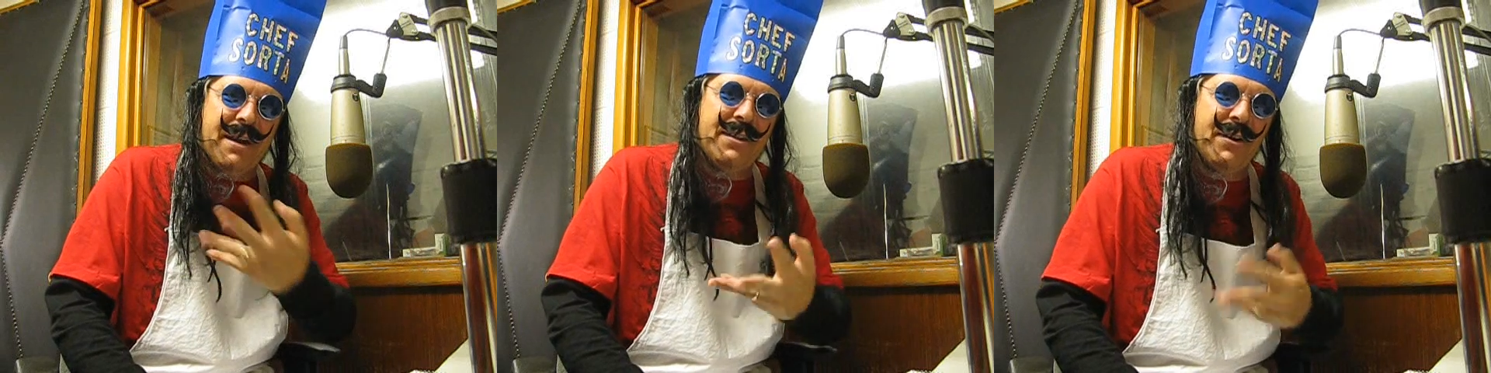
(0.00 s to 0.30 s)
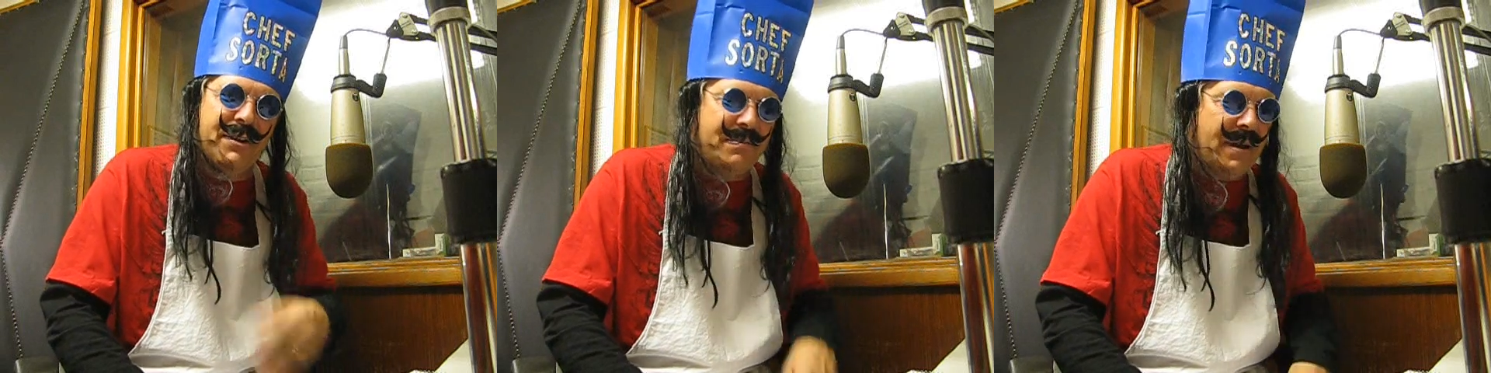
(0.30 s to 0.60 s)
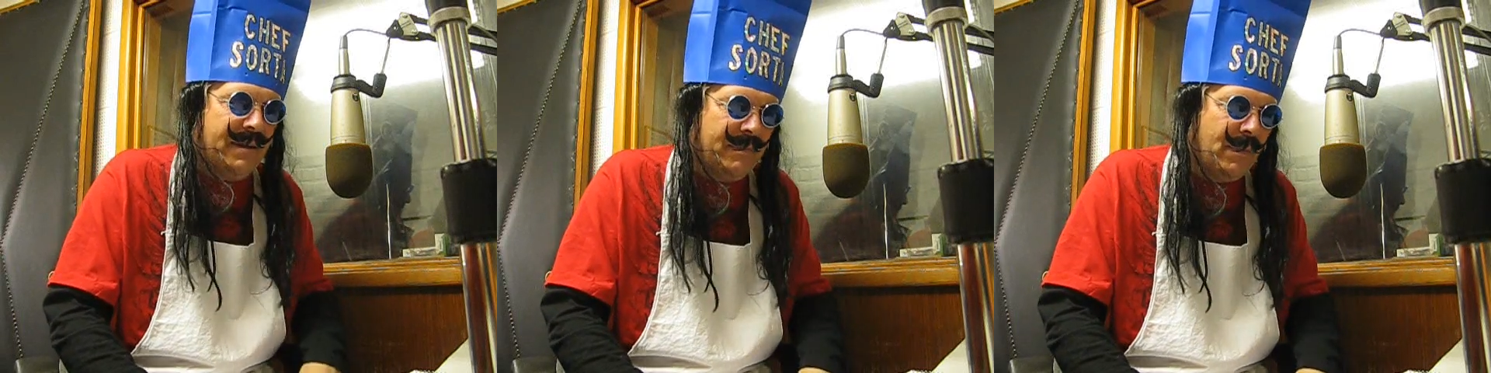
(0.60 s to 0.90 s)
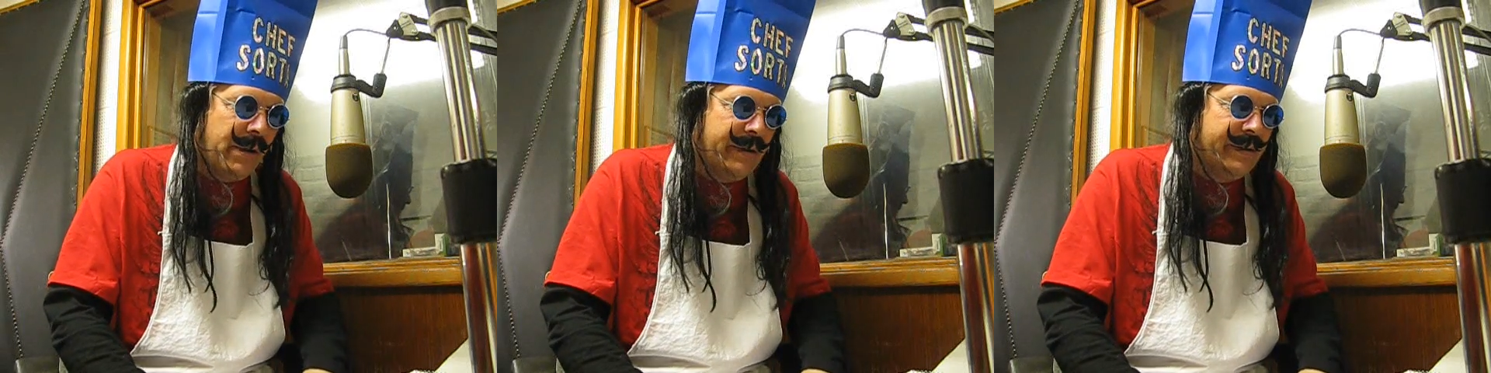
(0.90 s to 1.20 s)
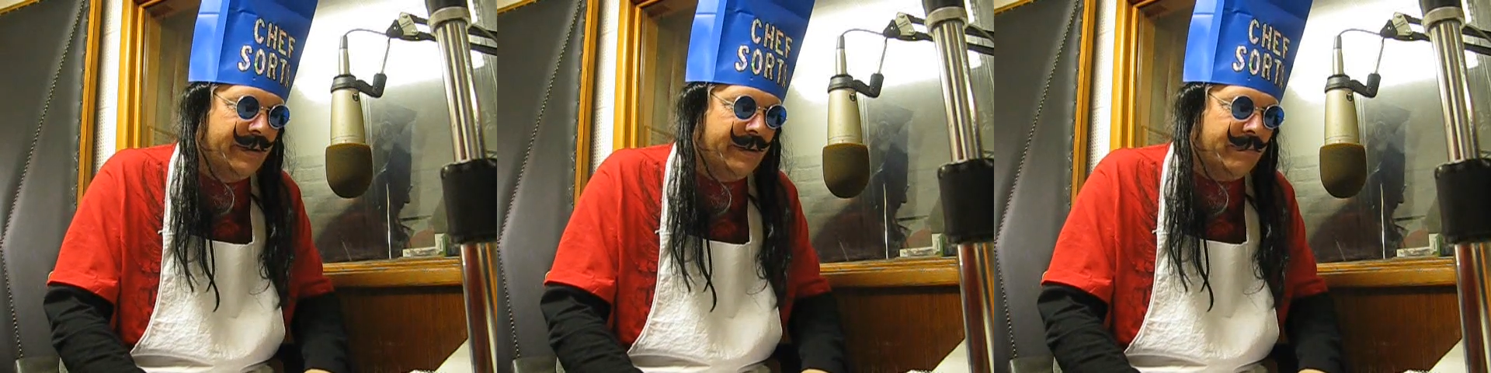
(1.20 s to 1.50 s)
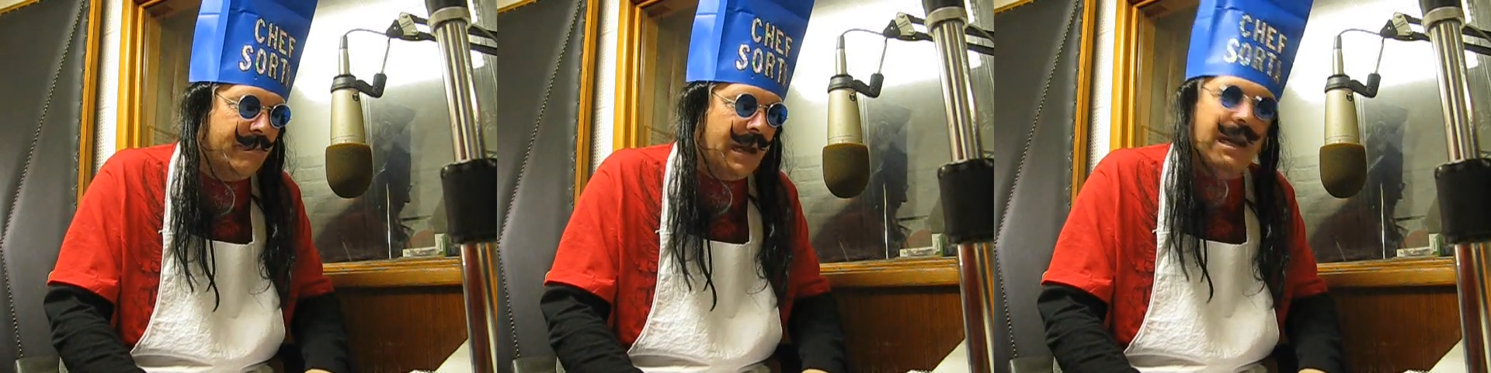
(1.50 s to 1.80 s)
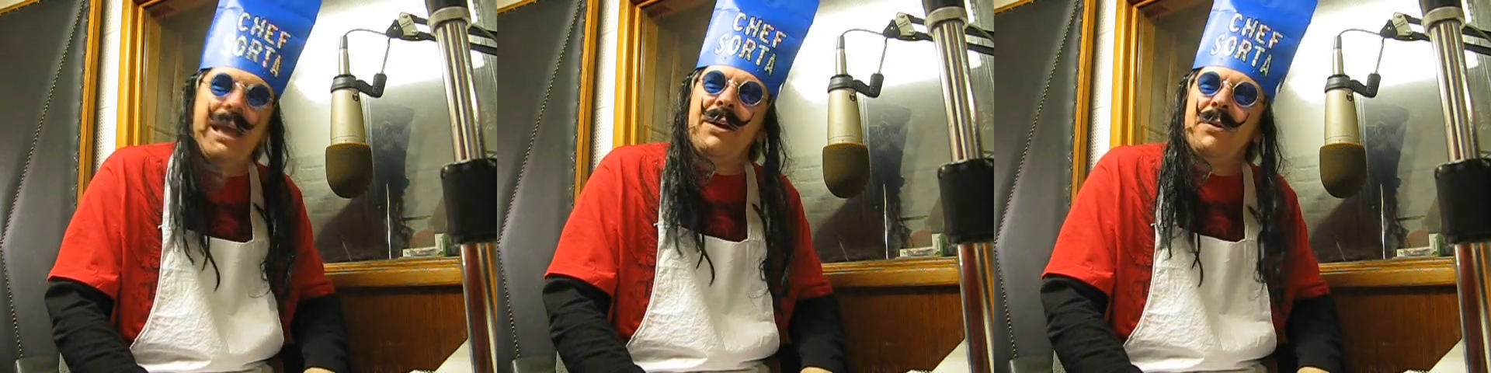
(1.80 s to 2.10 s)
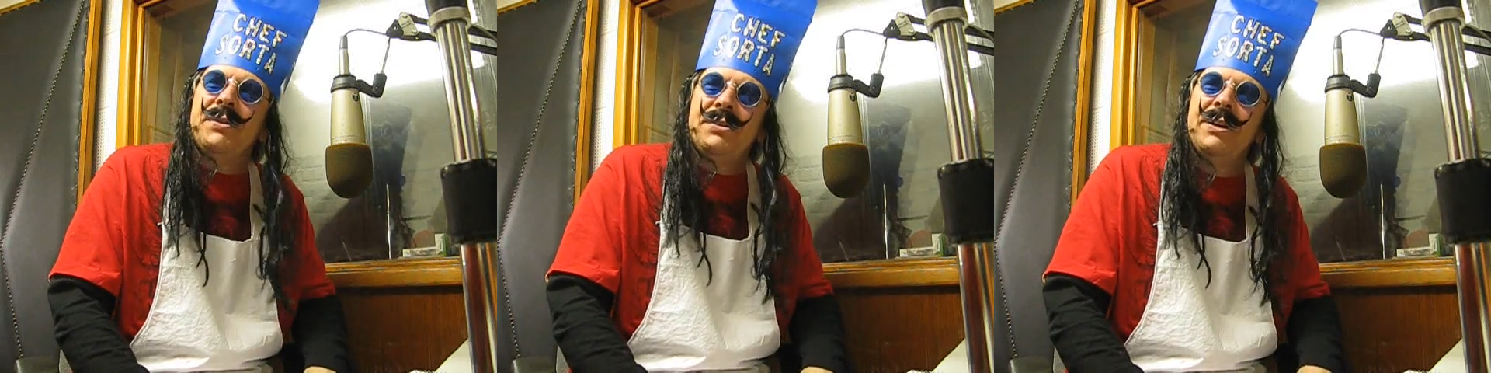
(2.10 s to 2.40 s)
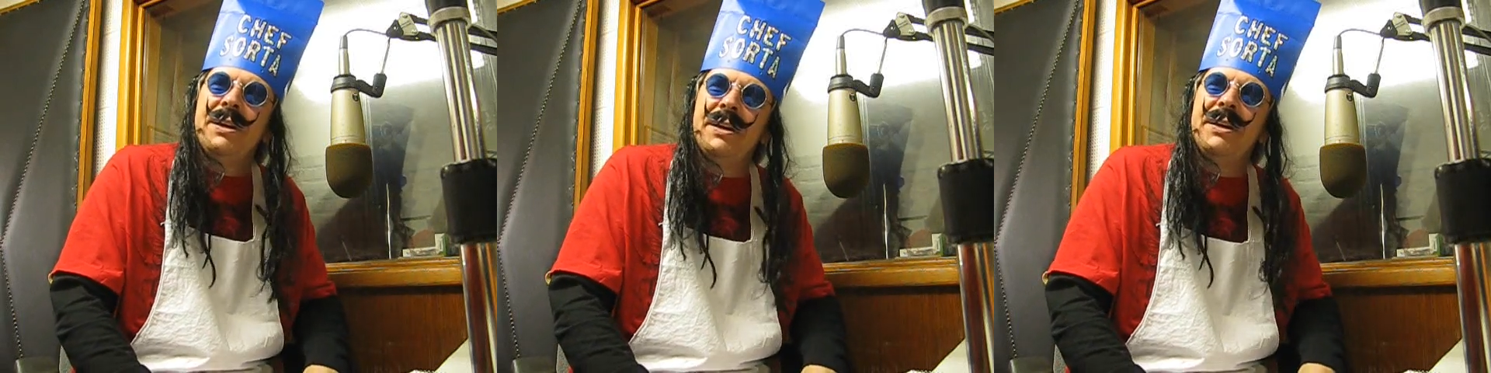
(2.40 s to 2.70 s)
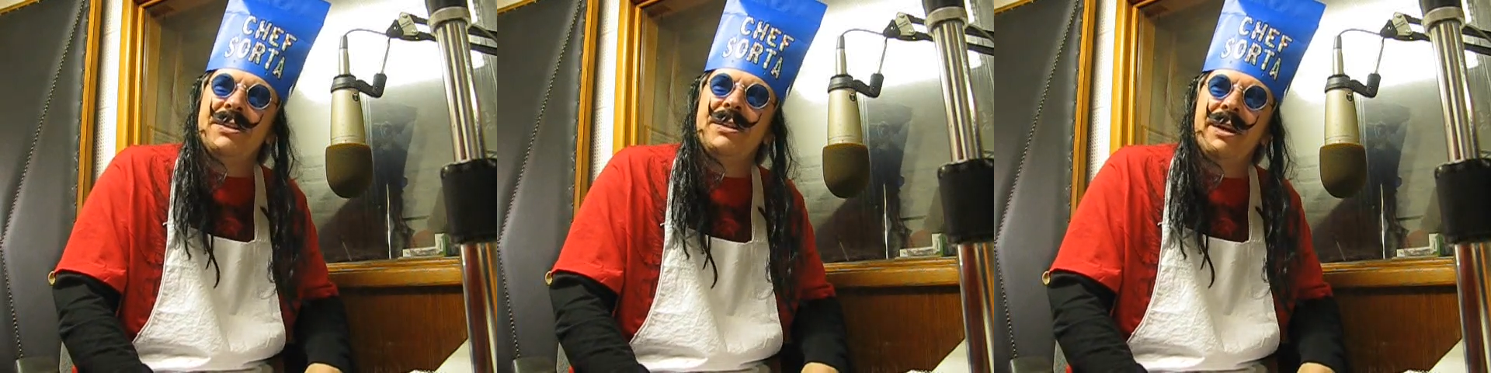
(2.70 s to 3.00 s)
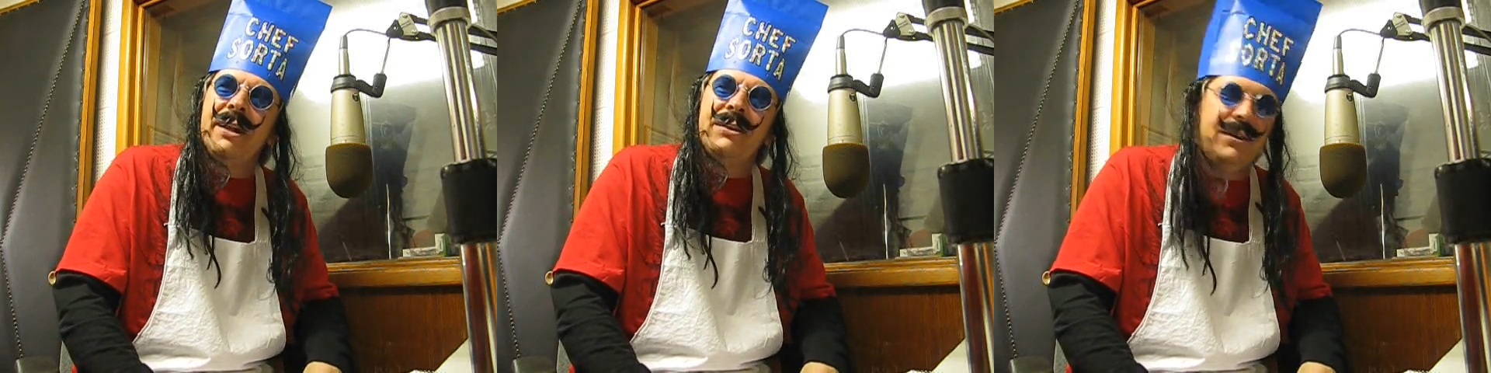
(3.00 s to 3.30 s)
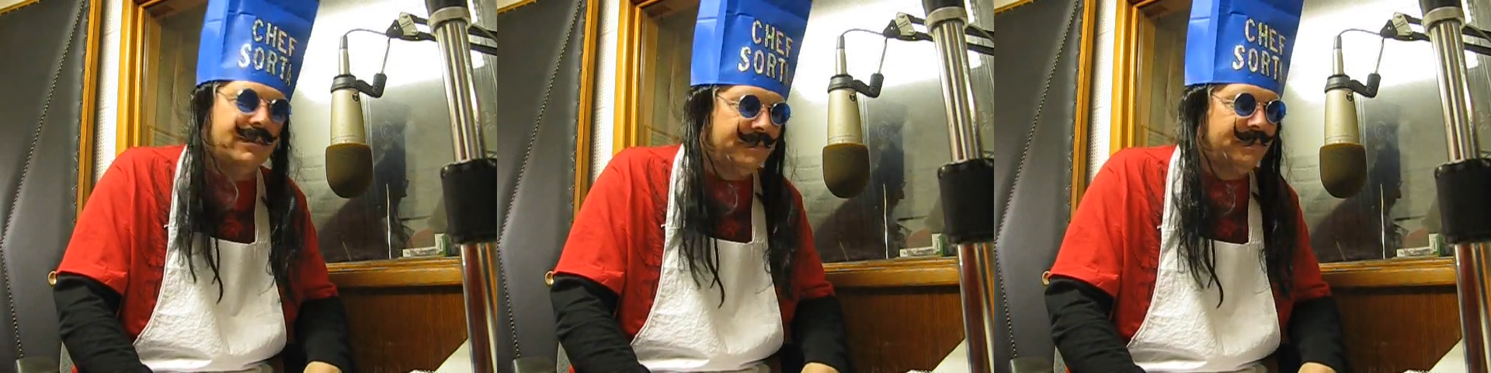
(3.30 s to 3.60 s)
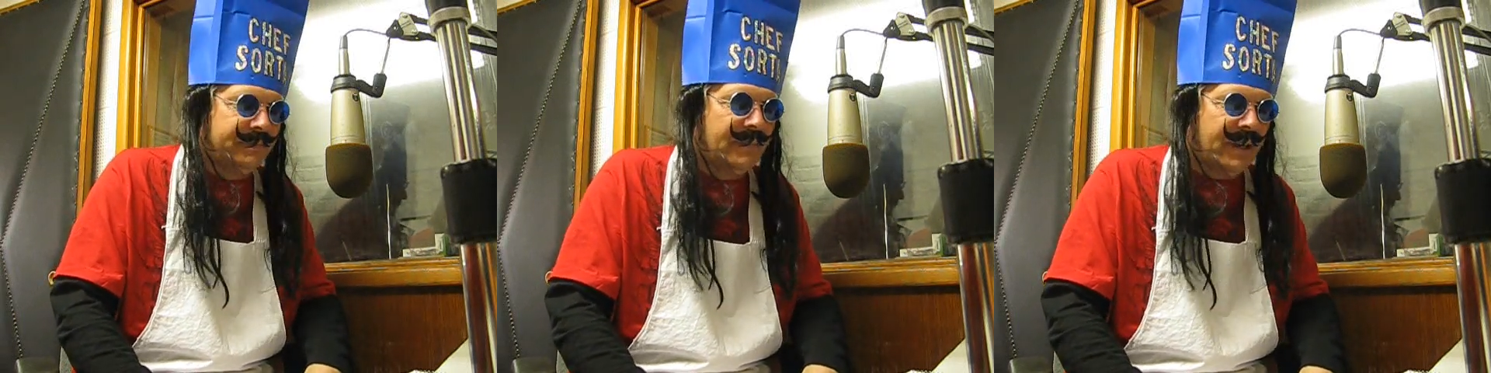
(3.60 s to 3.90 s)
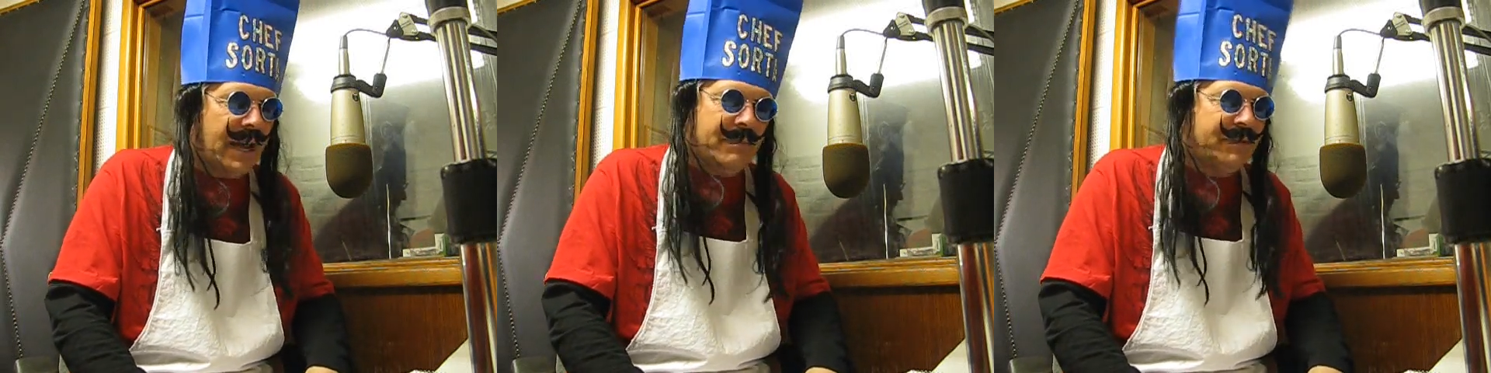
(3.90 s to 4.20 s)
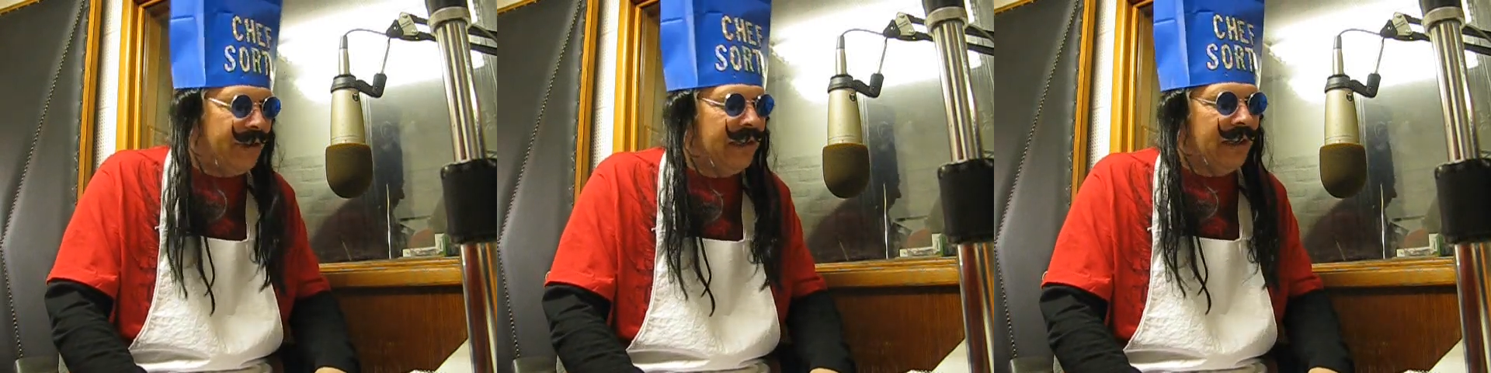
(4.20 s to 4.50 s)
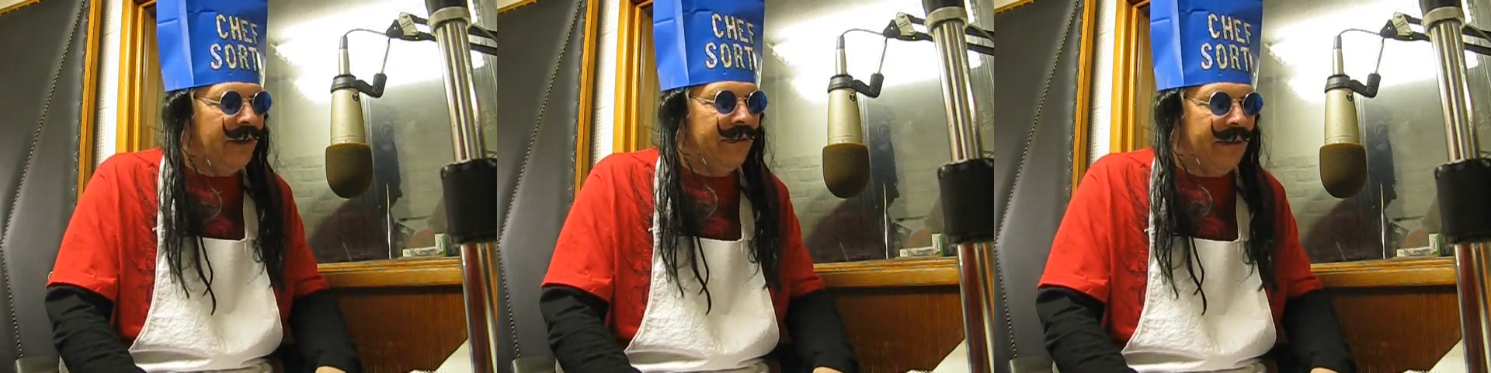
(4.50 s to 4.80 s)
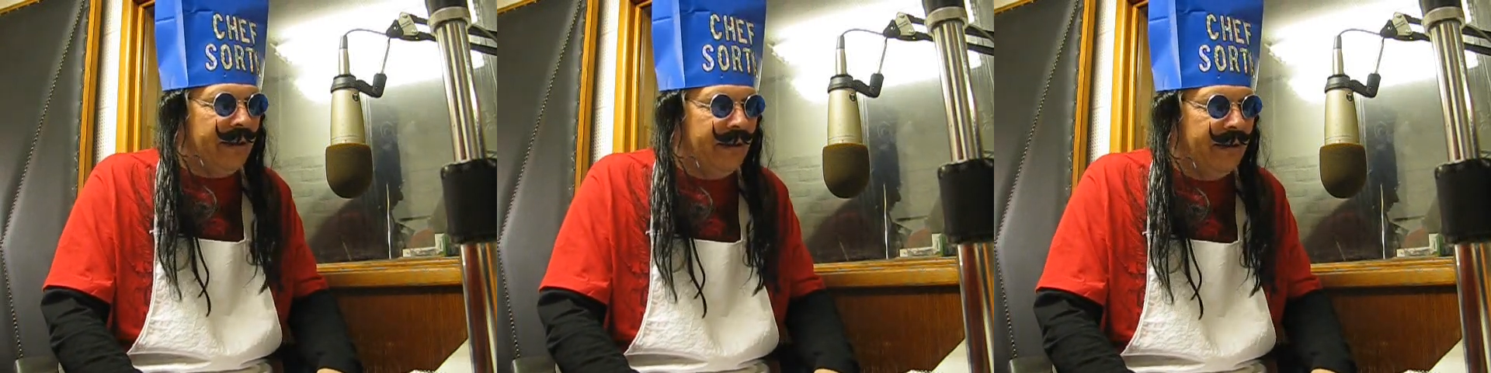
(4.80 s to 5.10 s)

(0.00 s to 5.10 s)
my, no, it's my, my language is not, I'm still learning.